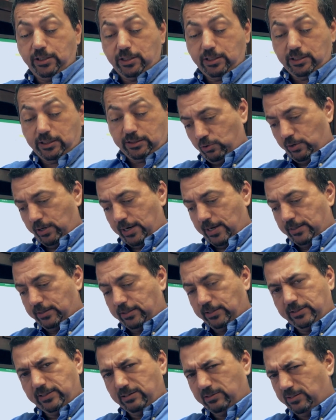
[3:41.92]
that you're
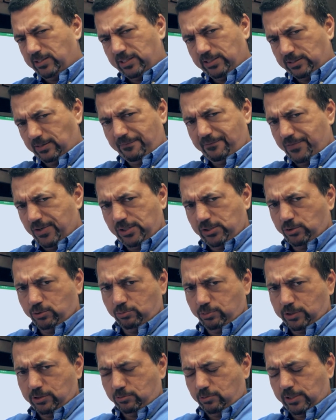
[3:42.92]
handling that doesn't fit
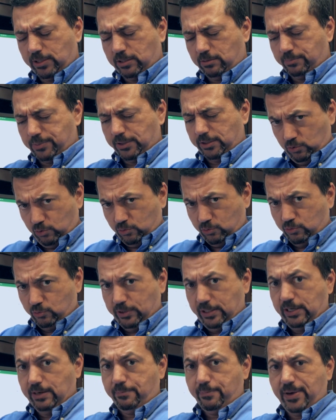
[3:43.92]
you real well, but you'll
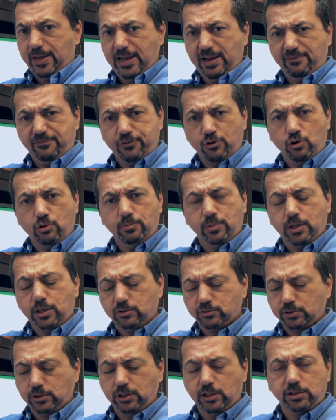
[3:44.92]
get it made for them
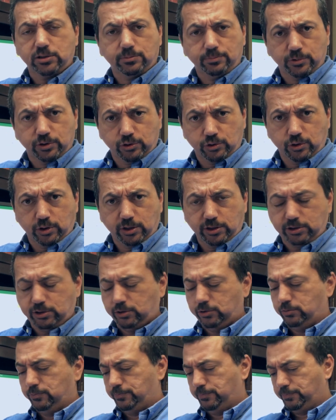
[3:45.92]
because the customers trust
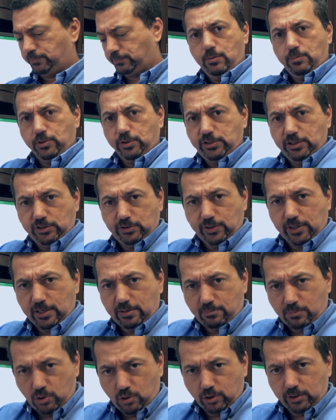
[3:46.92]
you. I'm going to teach you how to
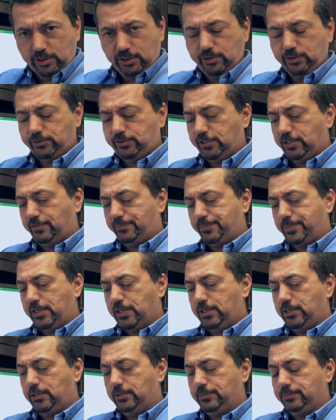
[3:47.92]
market yourself
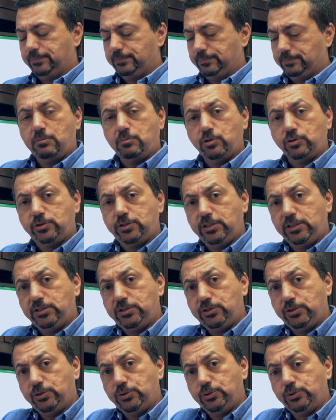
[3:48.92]
better. I'm going to
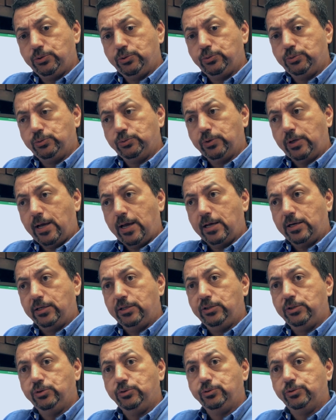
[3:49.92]
teach you how to
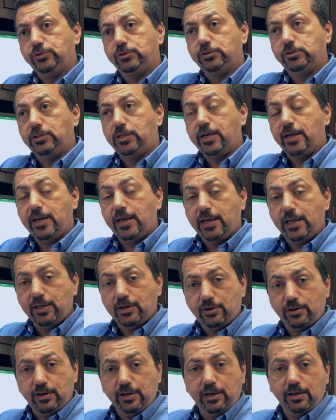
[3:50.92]
use the
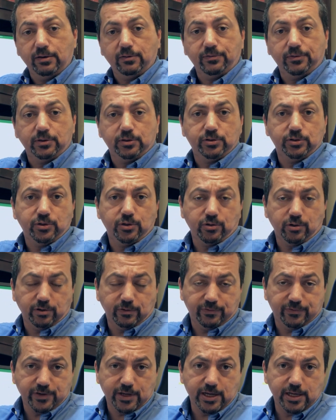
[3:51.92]
internet to your
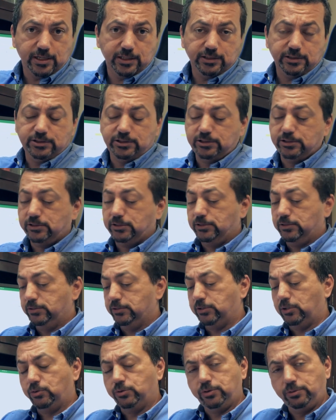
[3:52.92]
advantage,
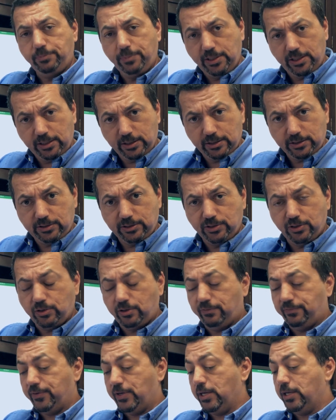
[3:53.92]
social media to your
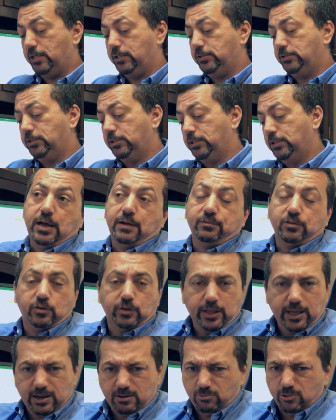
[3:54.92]
advantage. After
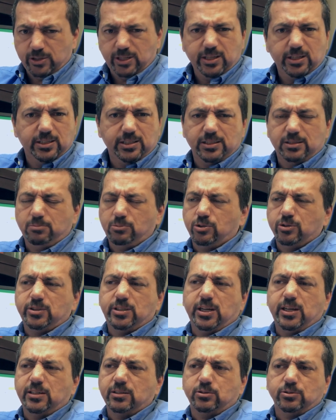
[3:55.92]
that, we'll get into more
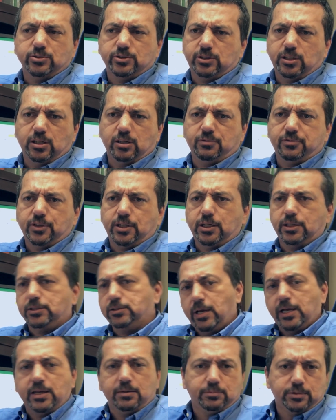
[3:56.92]
technical stuff
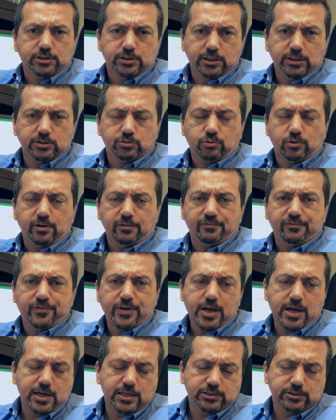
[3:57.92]
like making machines run
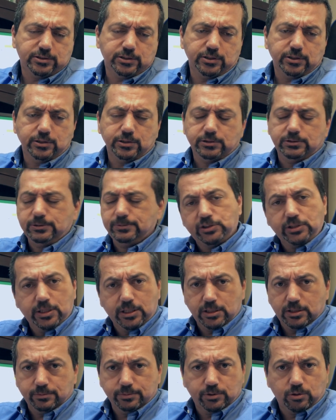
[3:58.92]
faster,
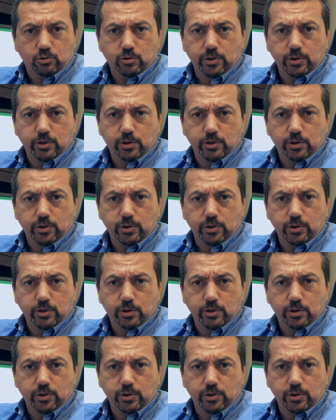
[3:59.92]
setups